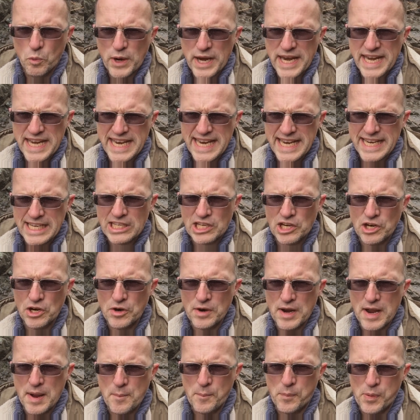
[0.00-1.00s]
We need
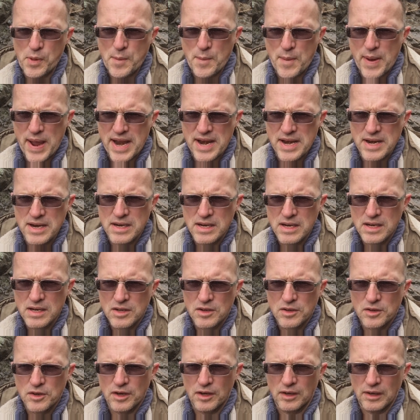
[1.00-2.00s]
to implement
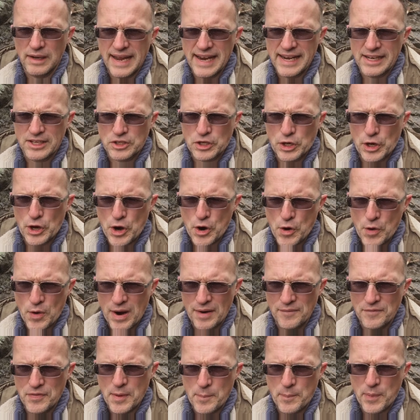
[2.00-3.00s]
leg two
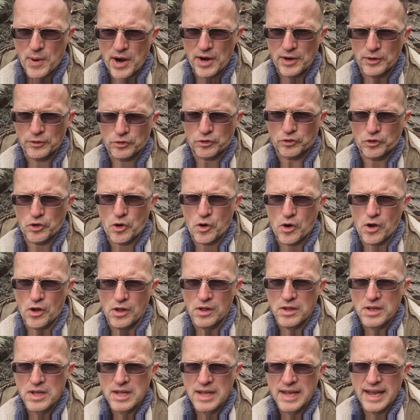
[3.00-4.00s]
of the bar
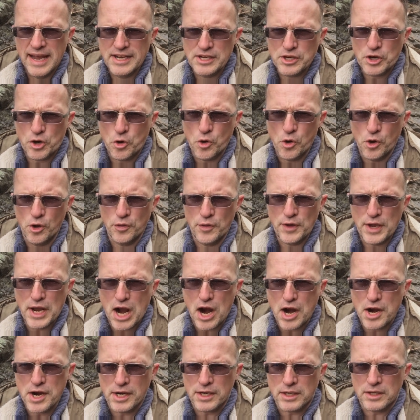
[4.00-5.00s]
stool and cool the
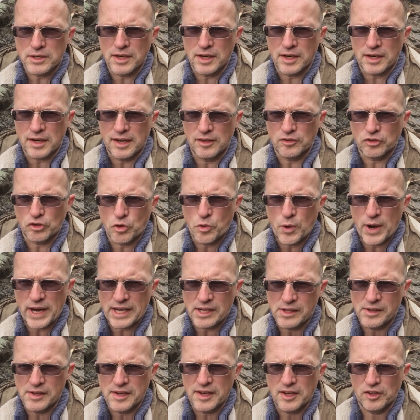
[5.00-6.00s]
Arctic as
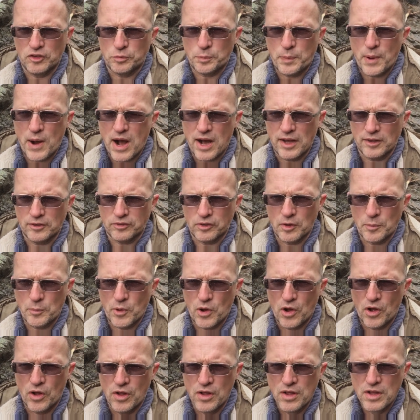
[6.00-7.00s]
quickly as
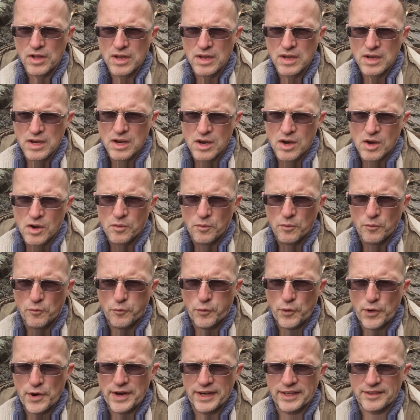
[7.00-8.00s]
possible.
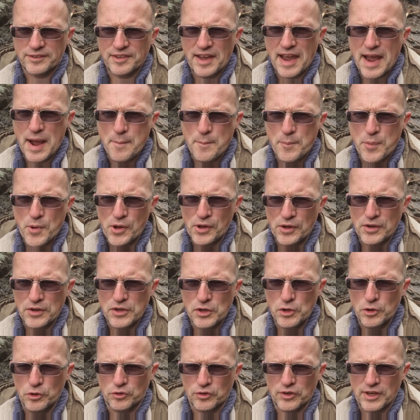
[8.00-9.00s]
For example,
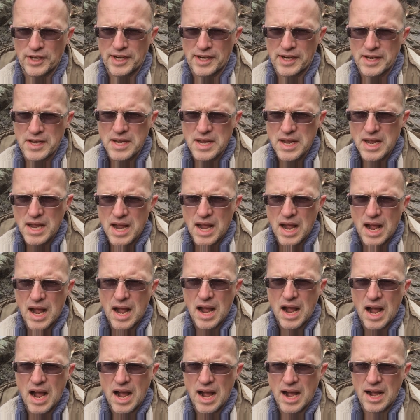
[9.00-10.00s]
using
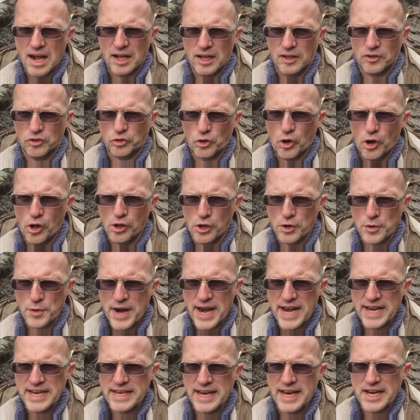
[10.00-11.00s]
uh, solar
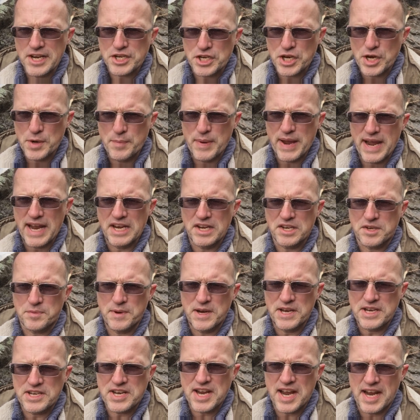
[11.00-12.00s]
radiation
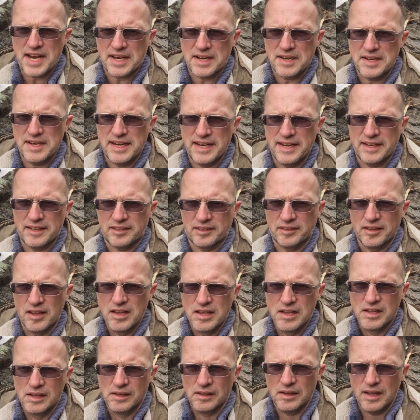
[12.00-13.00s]
management techniques
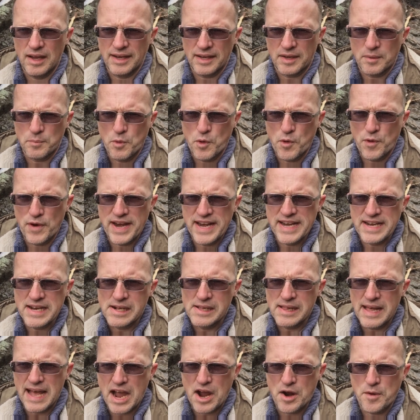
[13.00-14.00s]
like marine
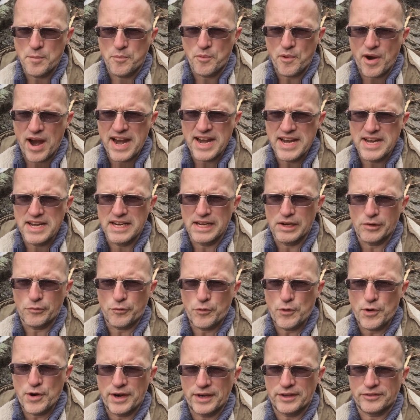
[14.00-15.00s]
cloud brightening,
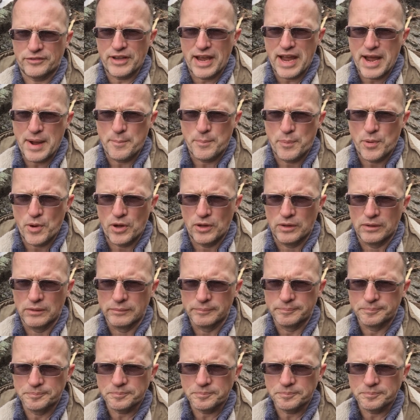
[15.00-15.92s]
for example.